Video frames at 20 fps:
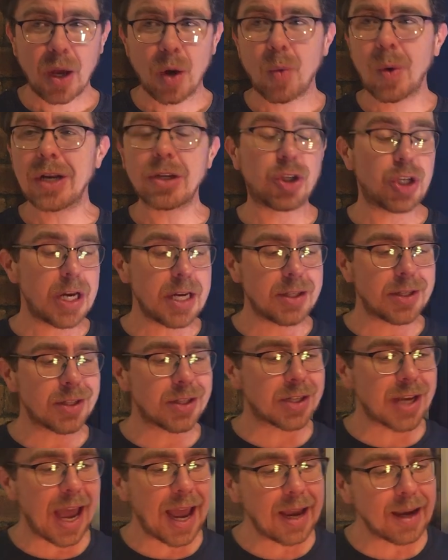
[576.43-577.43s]
"When
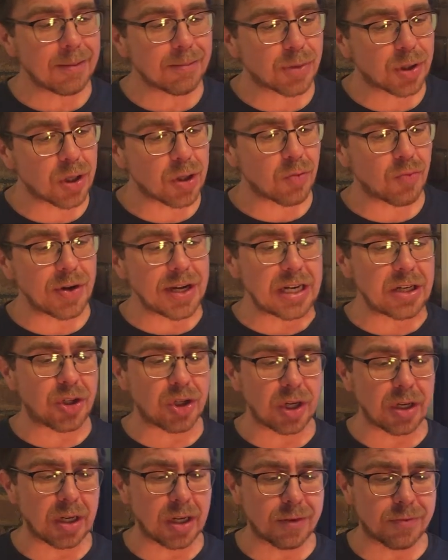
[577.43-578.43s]
Jesus came to the
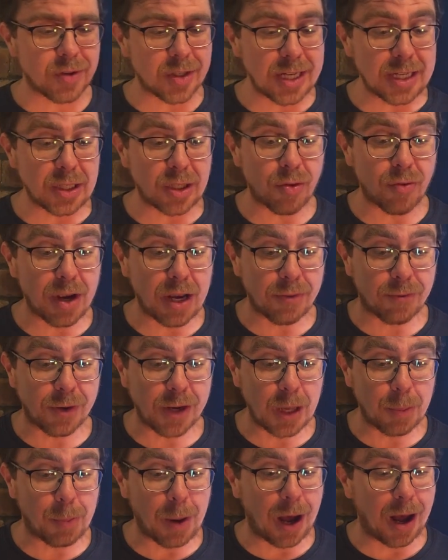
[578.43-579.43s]
region of Caesarea
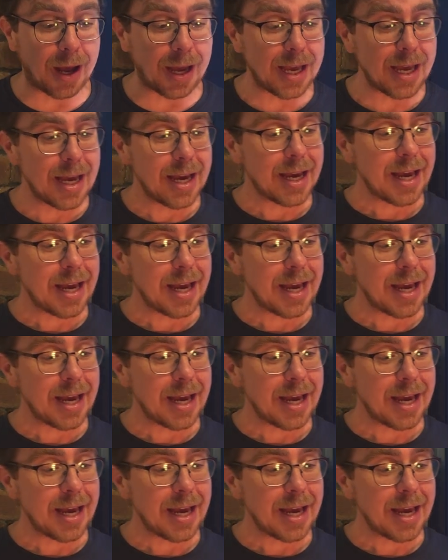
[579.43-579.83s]
Philippi,